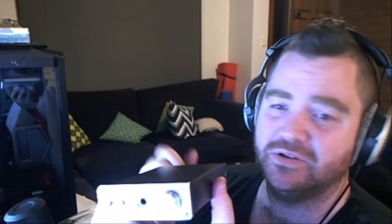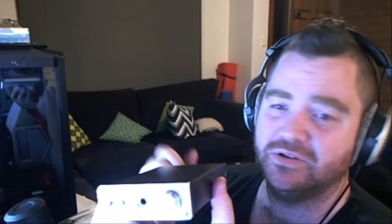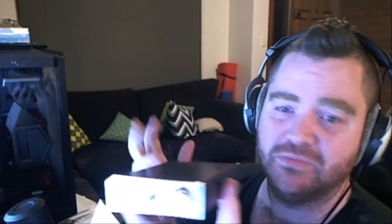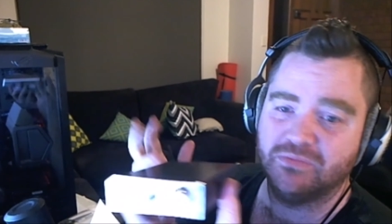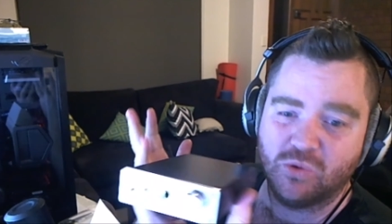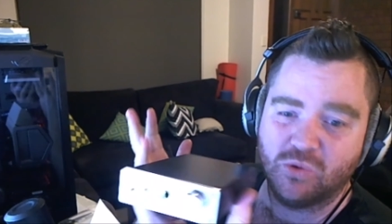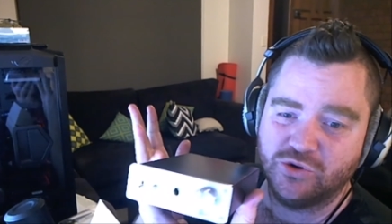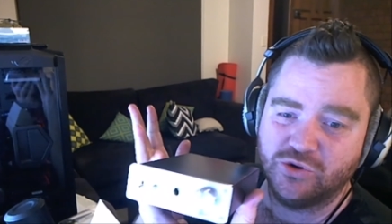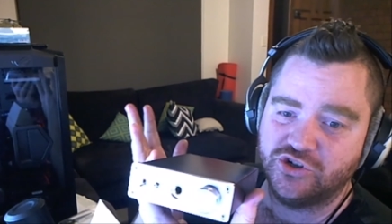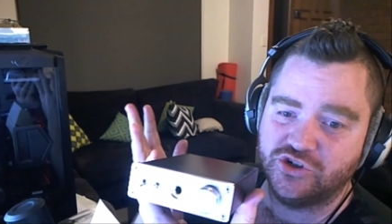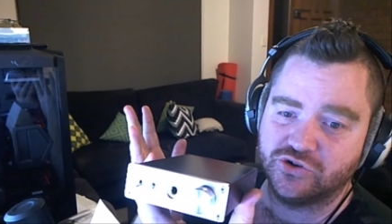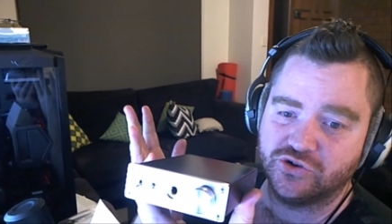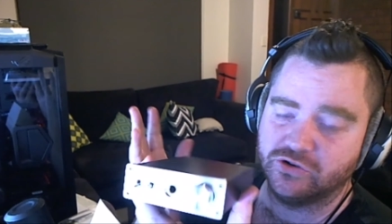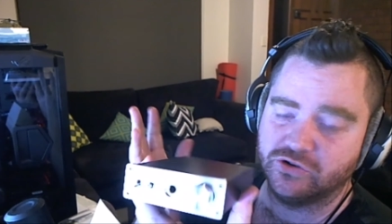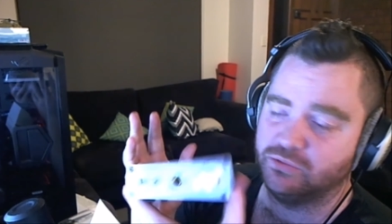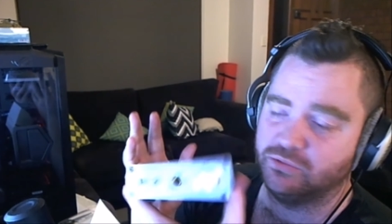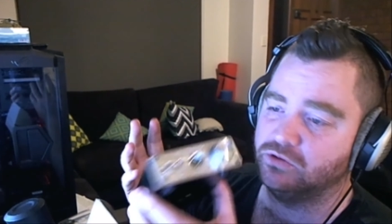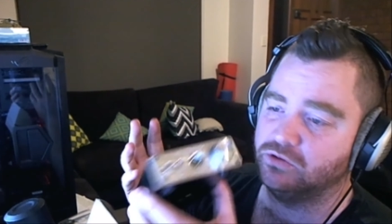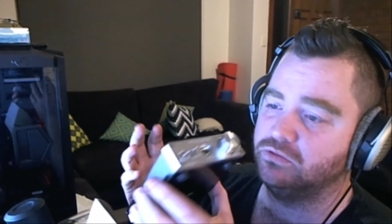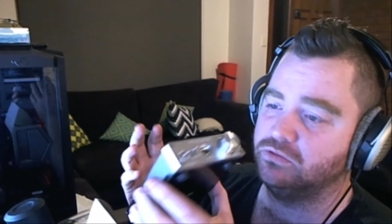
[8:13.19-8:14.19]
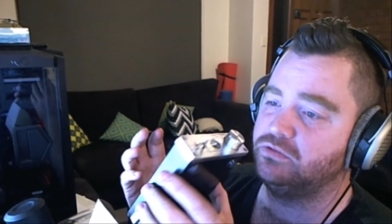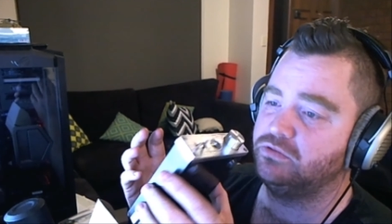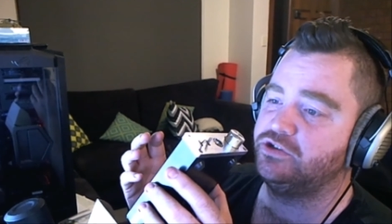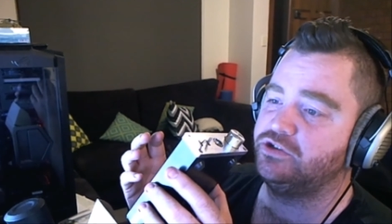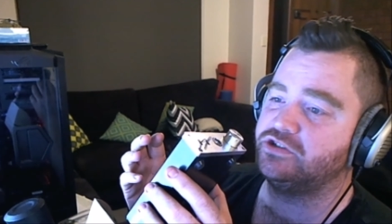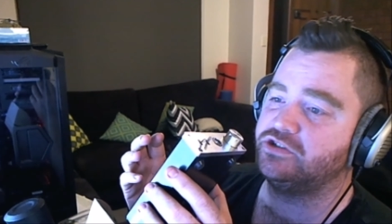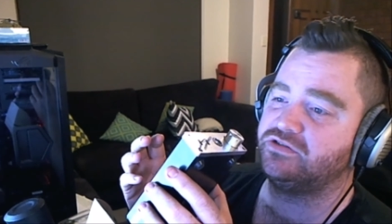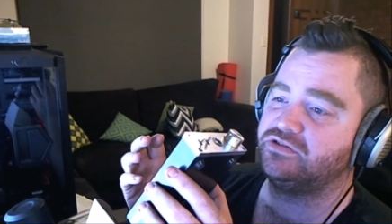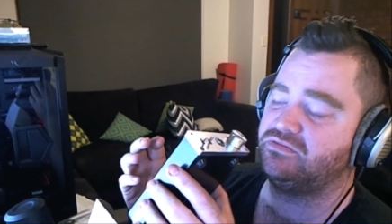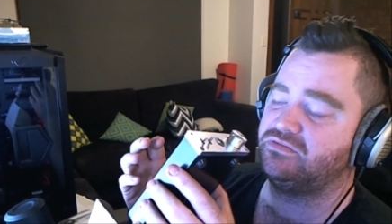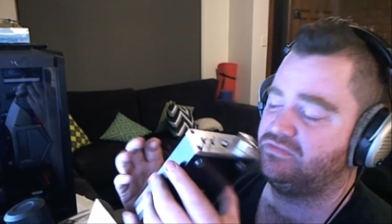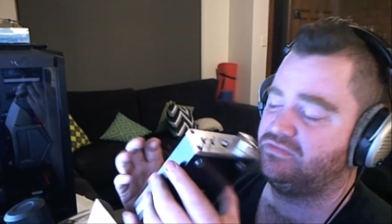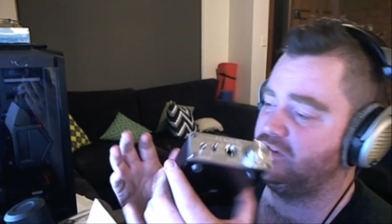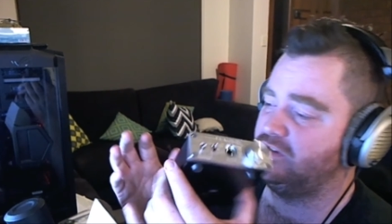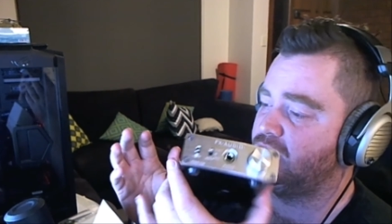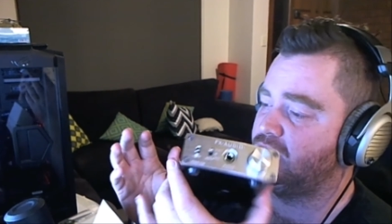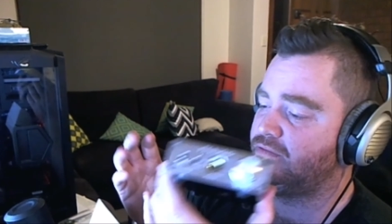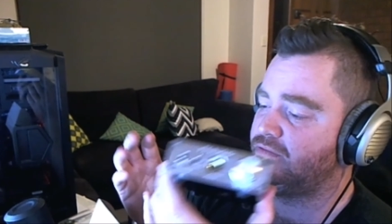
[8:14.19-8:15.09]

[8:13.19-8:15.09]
more durable, just, you know,